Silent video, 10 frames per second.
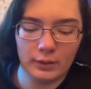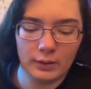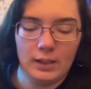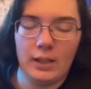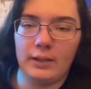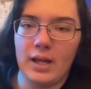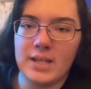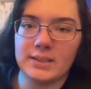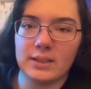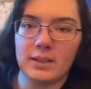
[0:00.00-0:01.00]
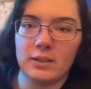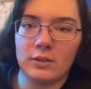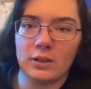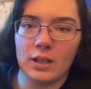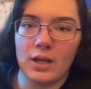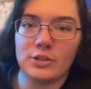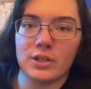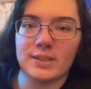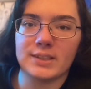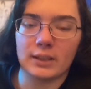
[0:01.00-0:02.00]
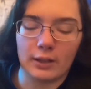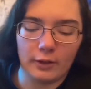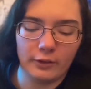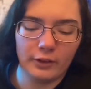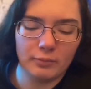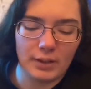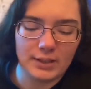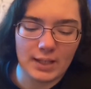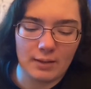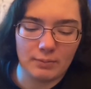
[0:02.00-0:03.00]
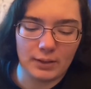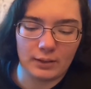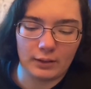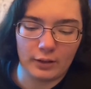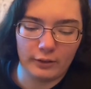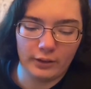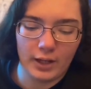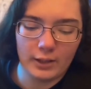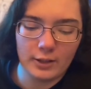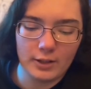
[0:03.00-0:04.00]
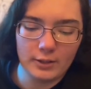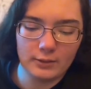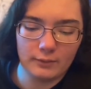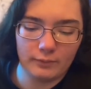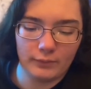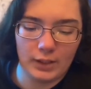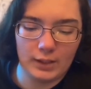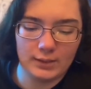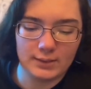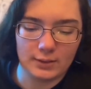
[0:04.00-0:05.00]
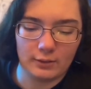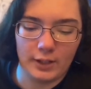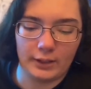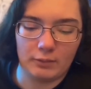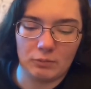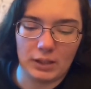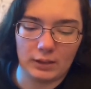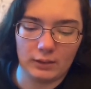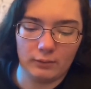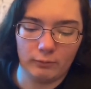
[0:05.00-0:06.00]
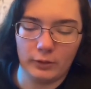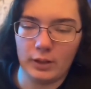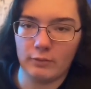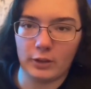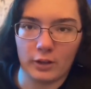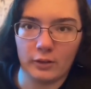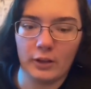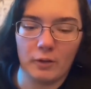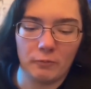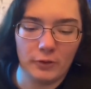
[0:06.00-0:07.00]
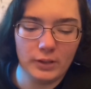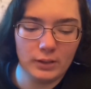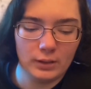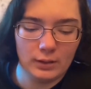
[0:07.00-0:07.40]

And lastly, you can adjust the color by tapping the color icon, and so I can make it whatever color I want.